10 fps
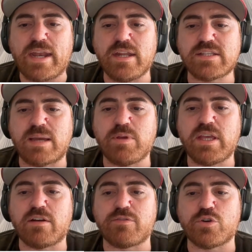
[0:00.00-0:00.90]
Anytime you can
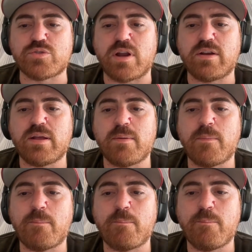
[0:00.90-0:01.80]
get a first round
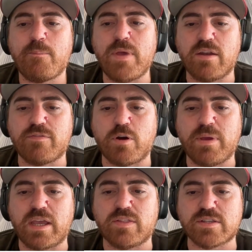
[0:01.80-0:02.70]
NFL
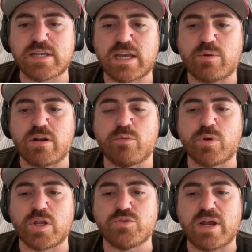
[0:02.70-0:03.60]
pick in the second round of a
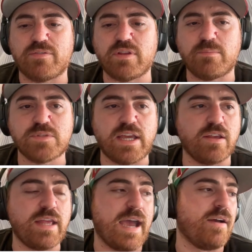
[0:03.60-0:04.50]
rookie draft, and say,
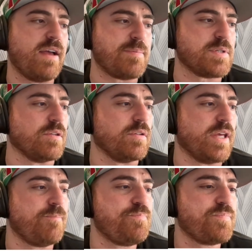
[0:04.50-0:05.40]
yeah,
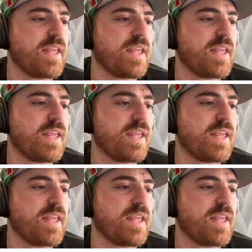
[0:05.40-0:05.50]
absolutely.